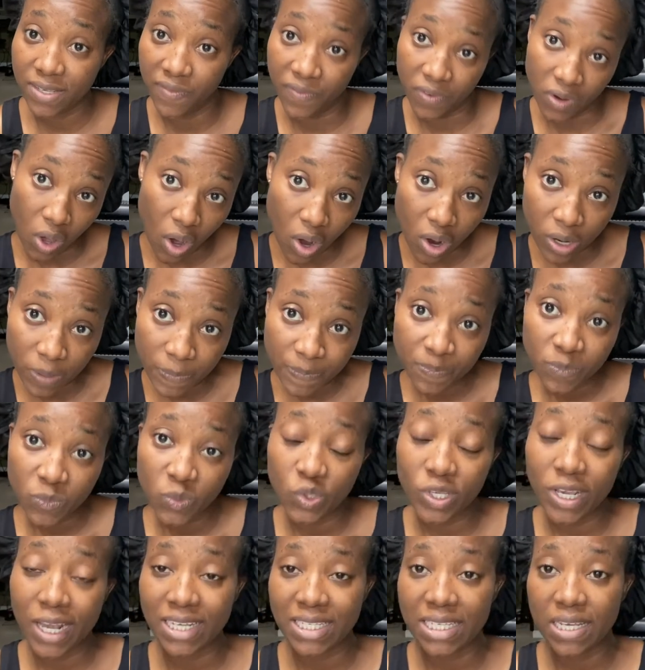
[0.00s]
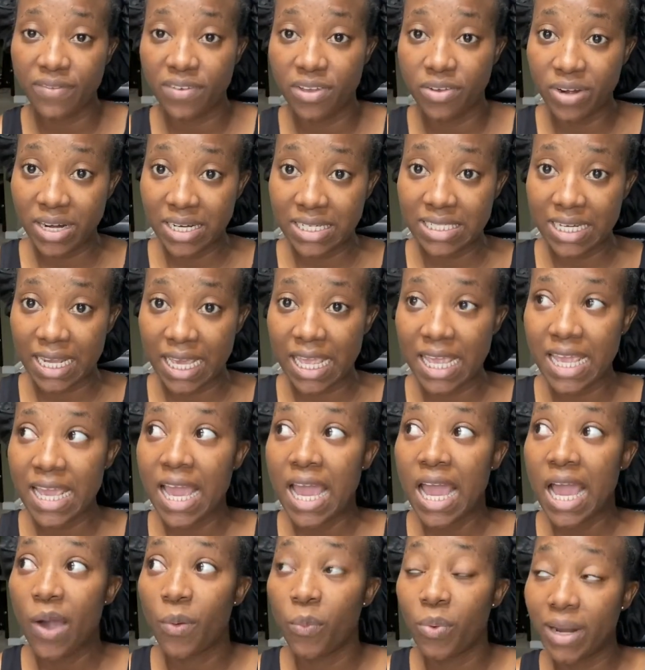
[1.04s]
vlog. You guys have a great day.
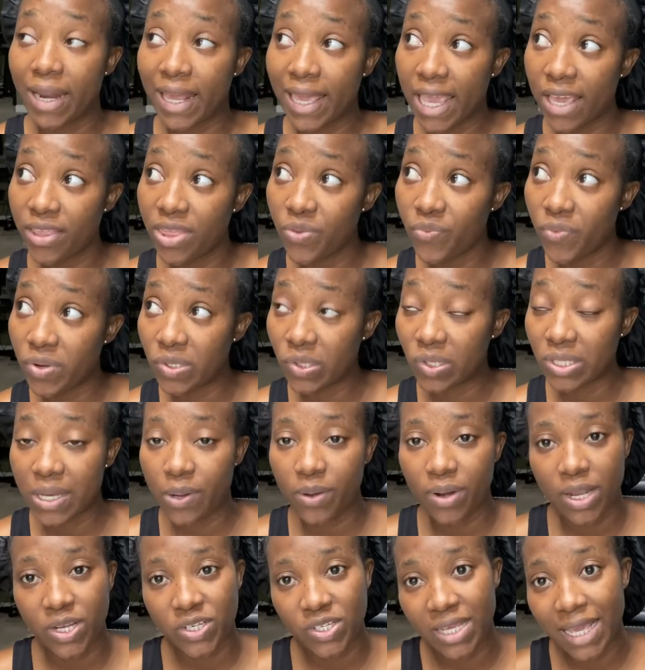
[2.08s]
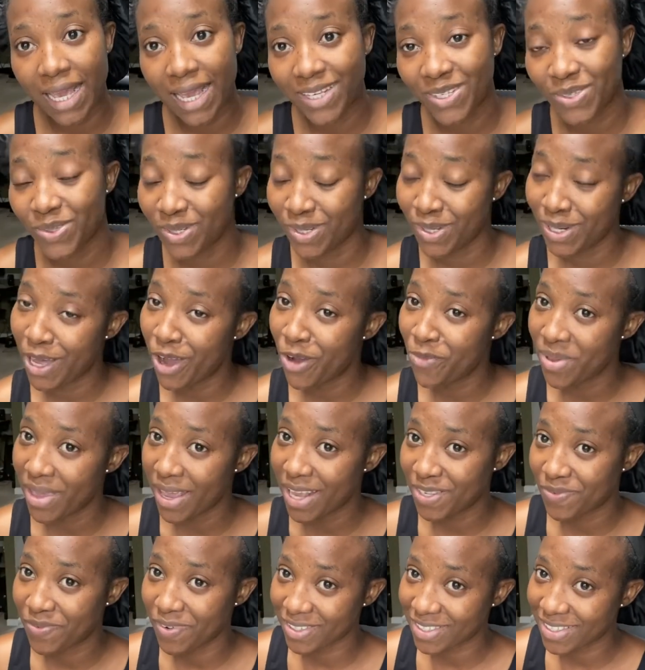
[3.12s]
When I get the results, I'll let you guys know. So that'll be it
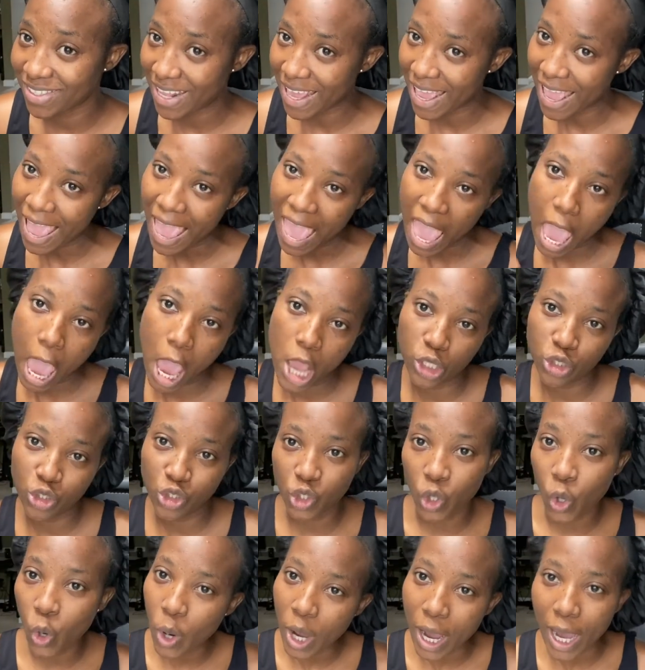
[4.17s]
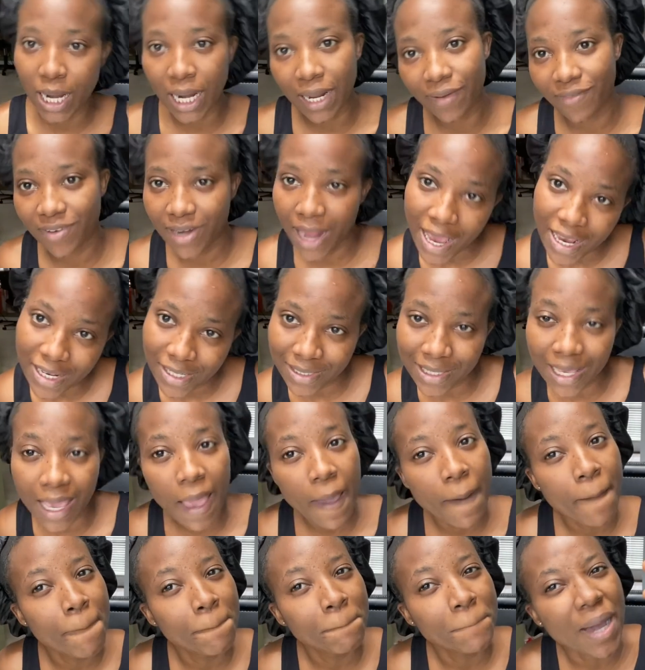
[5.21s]
for today. Enjoy and have a nice day.
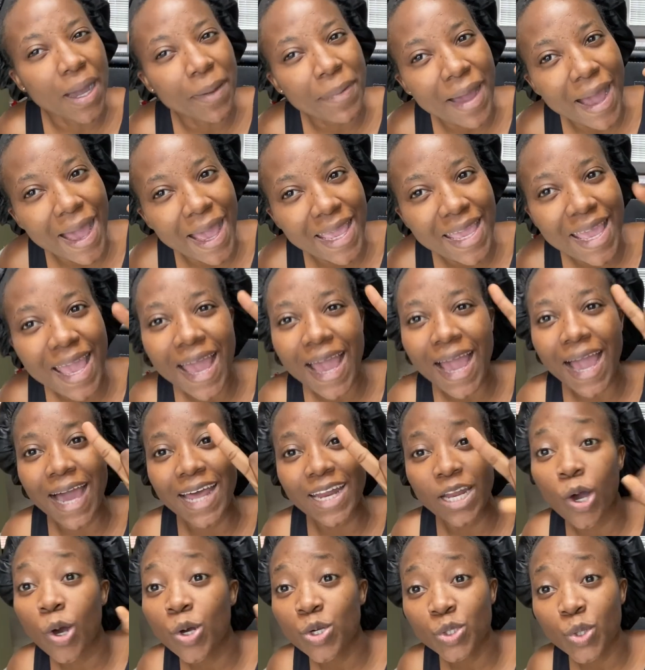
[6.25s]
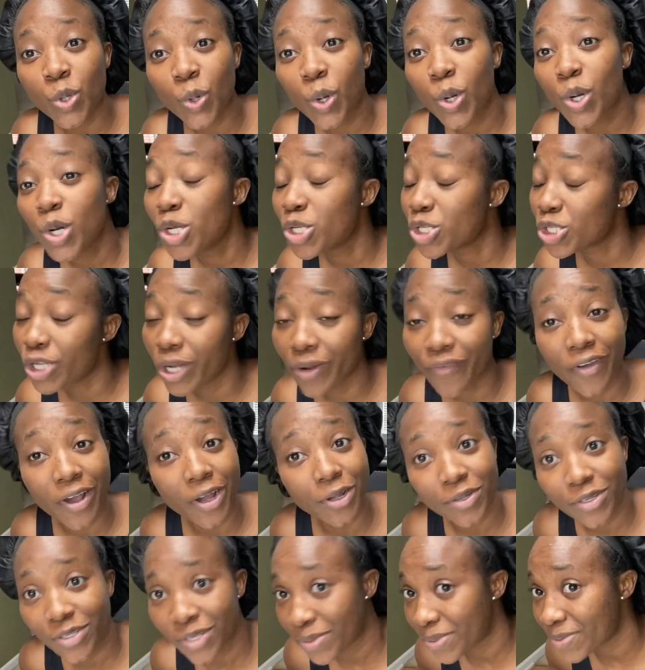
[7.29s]
Bye bye. And also, do not
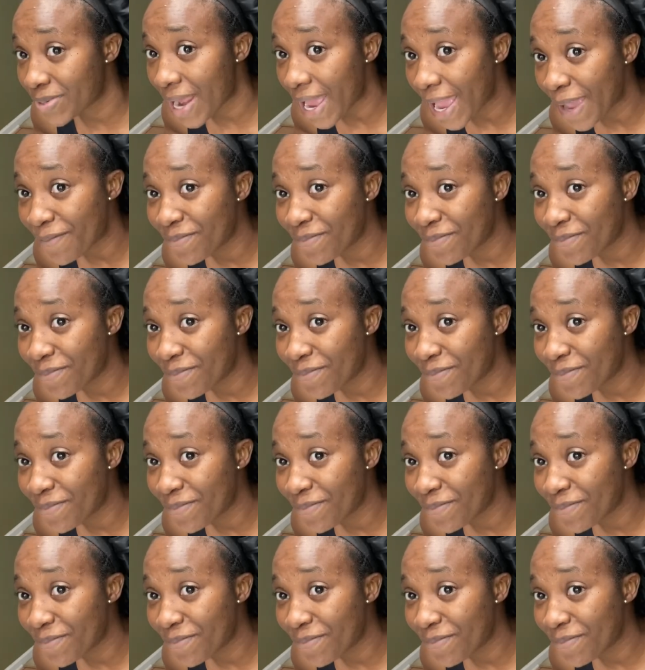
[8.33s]
forget to subscribe.